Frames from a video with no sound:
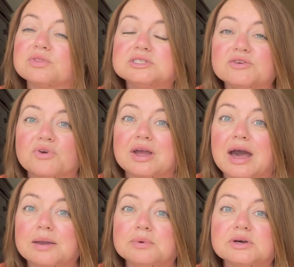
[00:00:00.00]
the different
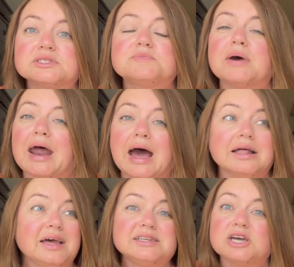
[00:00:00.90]
guidebooks, but I
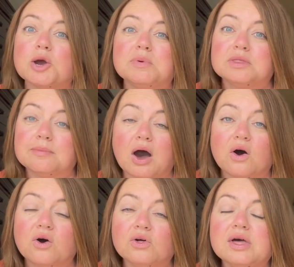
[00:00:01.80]
like to open them
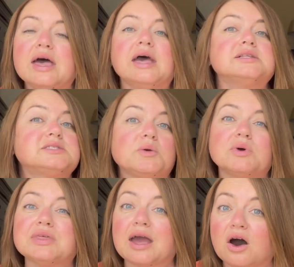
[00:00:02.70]
all and see
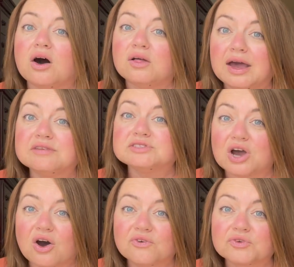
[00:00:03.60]
what they all have to
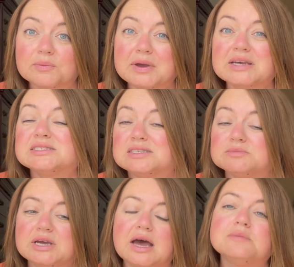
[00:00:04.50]
offer because
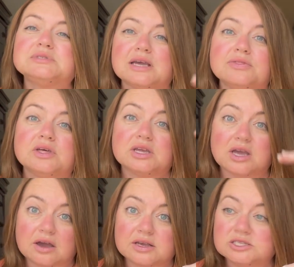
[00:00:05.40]
sometimes in the
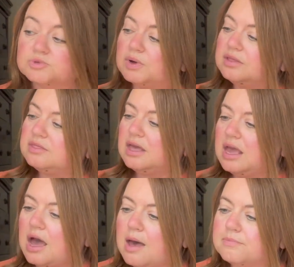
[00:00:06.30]
youngest one,
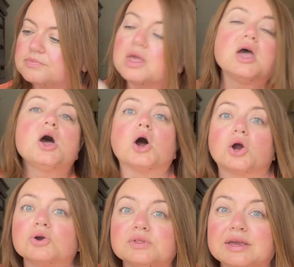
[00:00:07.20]
the um,
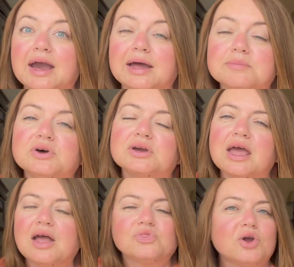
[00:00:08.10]
early guidebook,
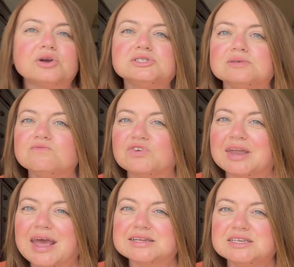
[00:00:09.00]
there are some
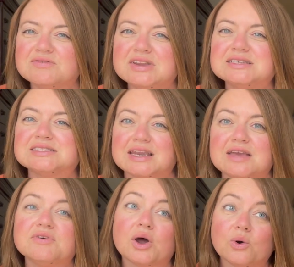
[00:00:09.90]
fun activities that
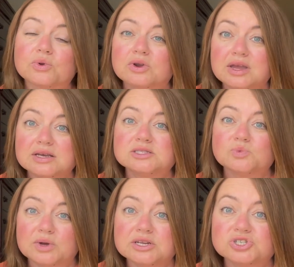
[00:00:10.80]
even older kids
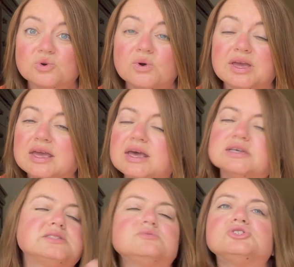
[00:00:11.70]
would enjoy.
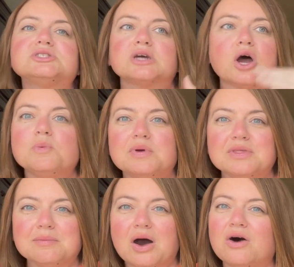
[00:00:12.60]
So just open
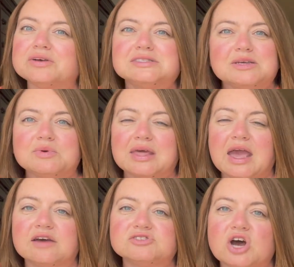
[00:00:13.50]
them all and see what they
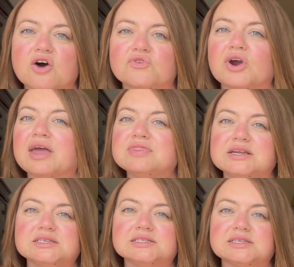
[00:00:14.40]
have to offer and
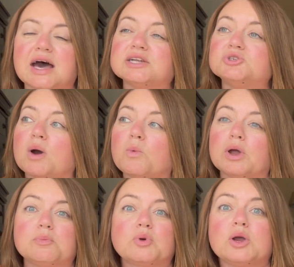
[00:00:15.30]
then decide, do I
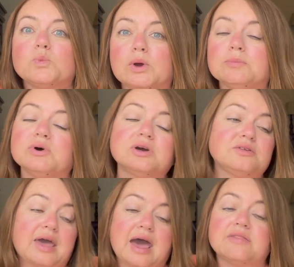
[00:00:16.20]
want to print one book
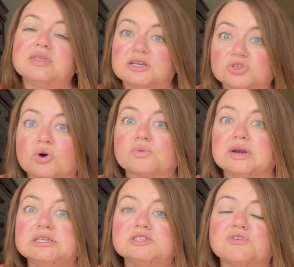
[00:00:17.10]
that the adult
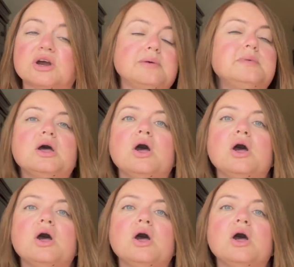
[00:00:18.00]
reads from